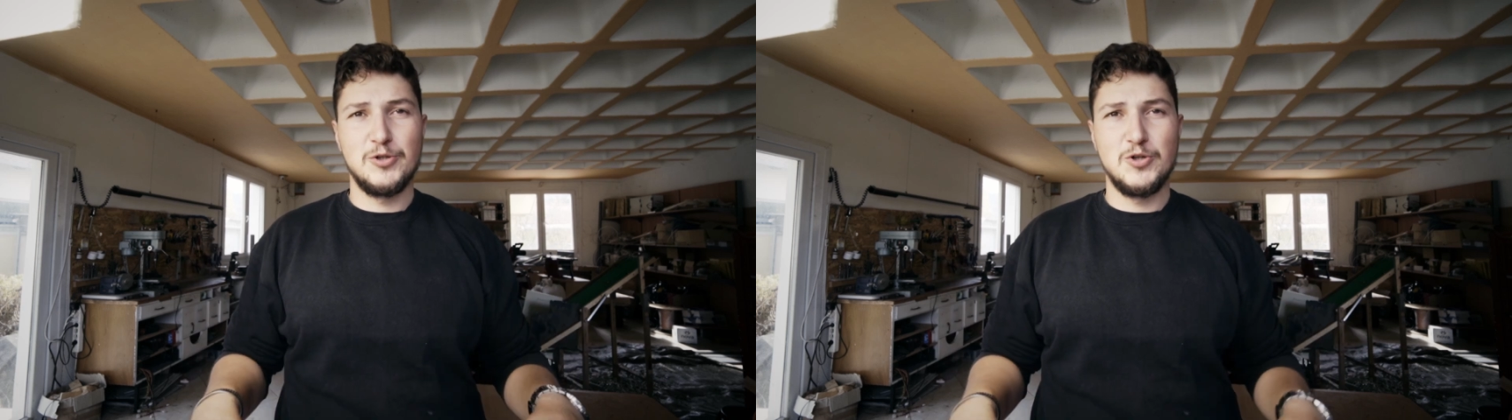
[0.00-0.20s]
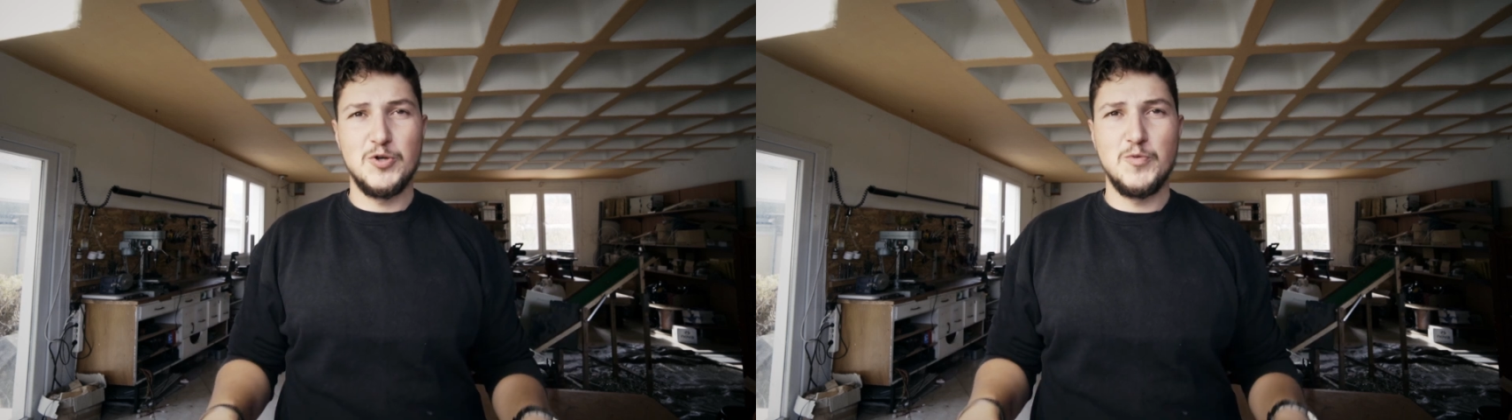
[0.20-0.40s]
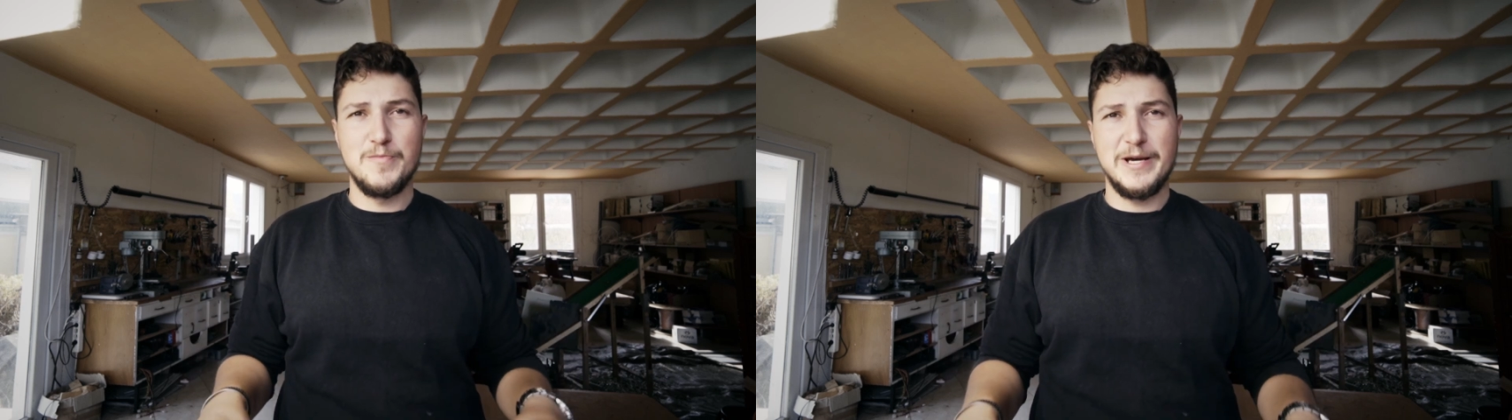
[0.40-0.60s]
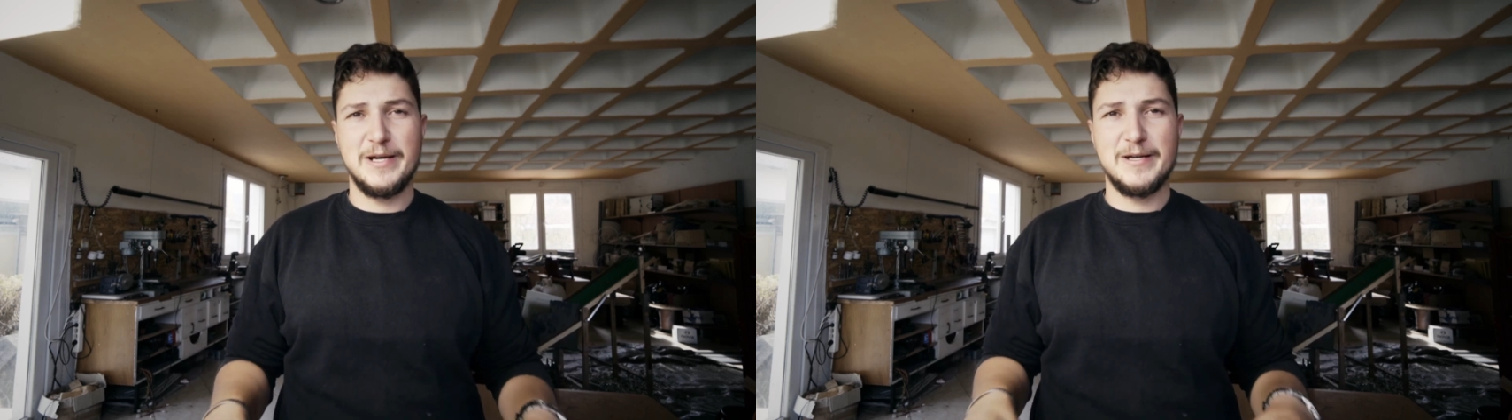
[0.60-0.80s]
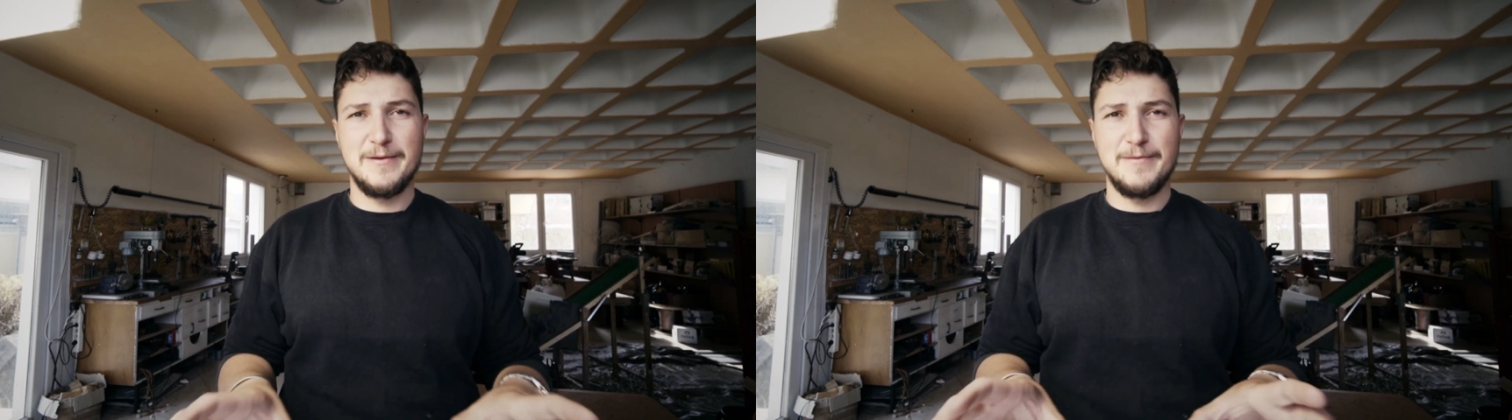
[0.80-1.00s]
to
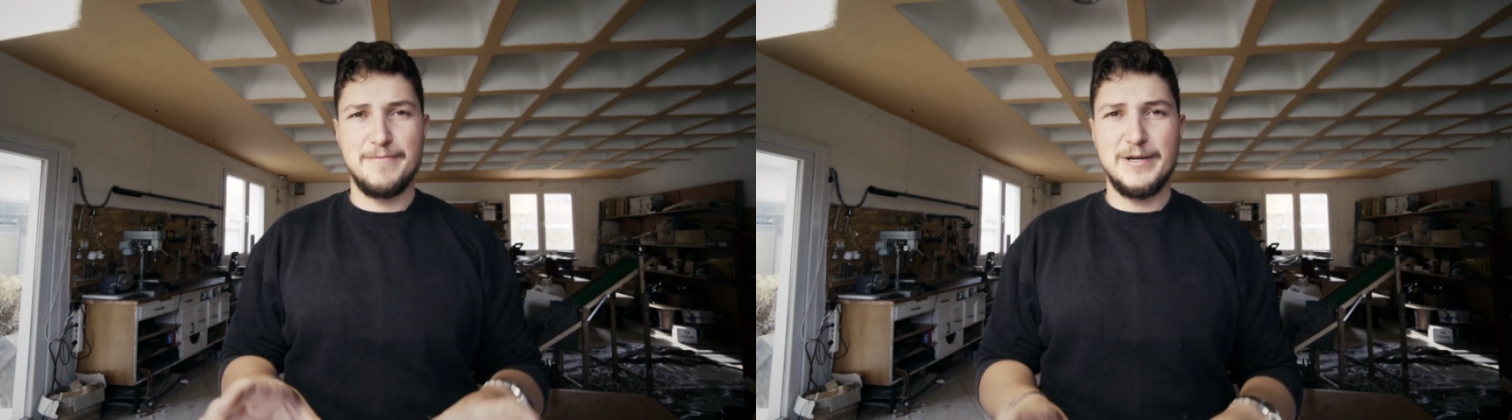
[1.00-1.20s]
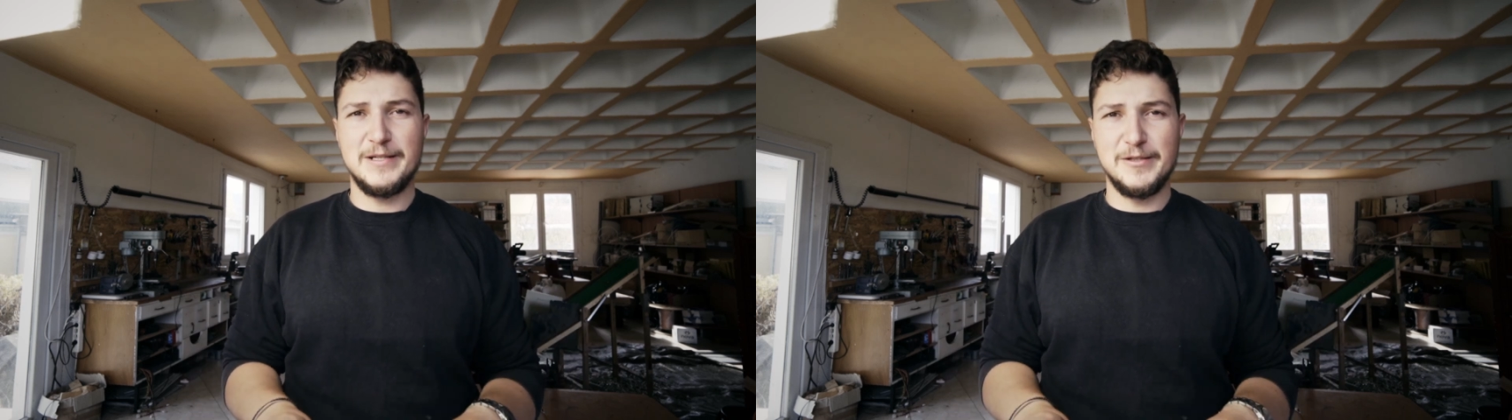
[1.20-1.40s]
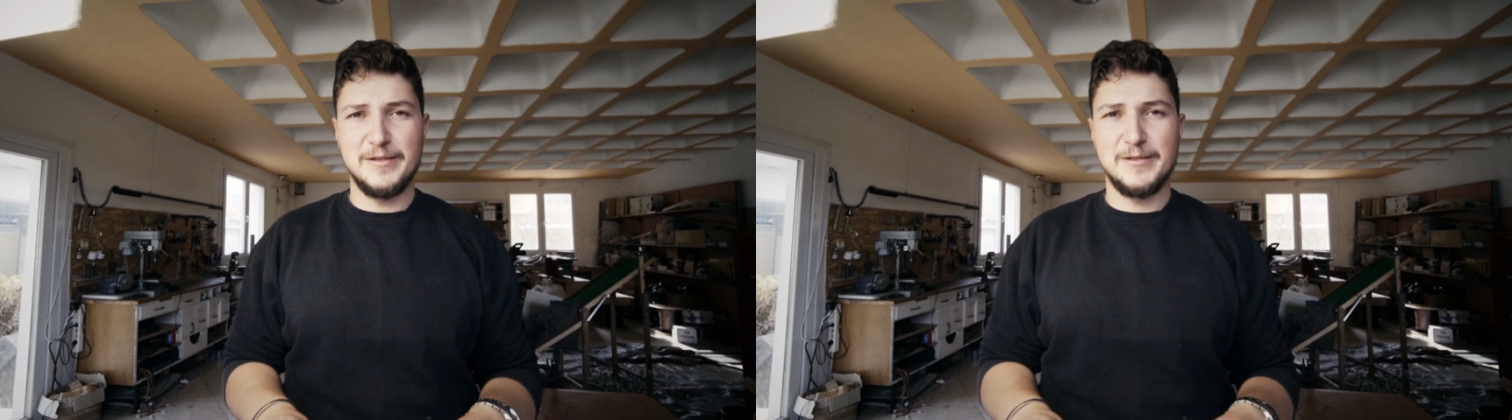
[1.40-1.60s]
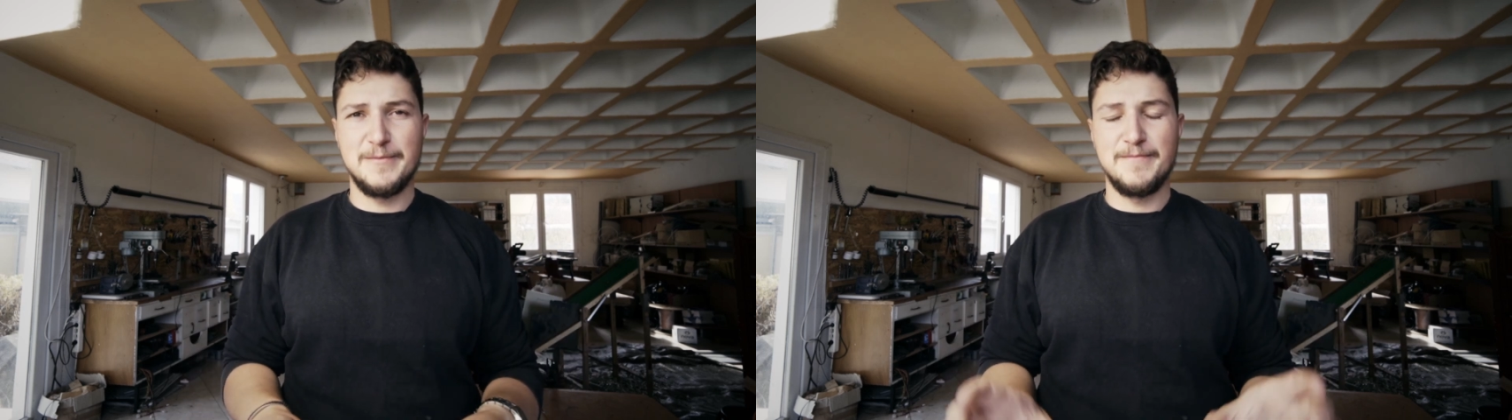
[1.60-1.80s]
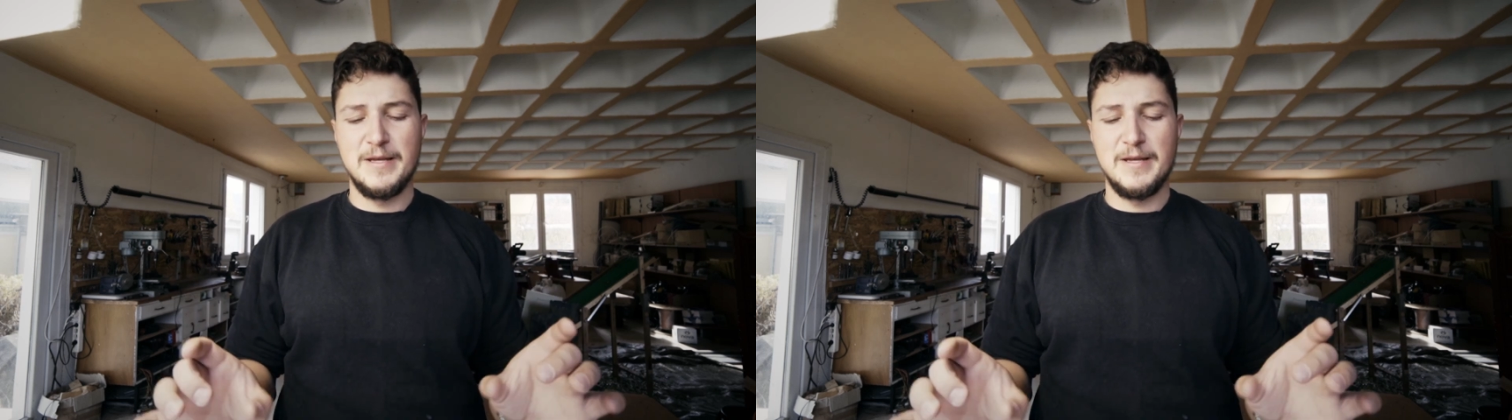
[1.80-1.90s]
make patterns.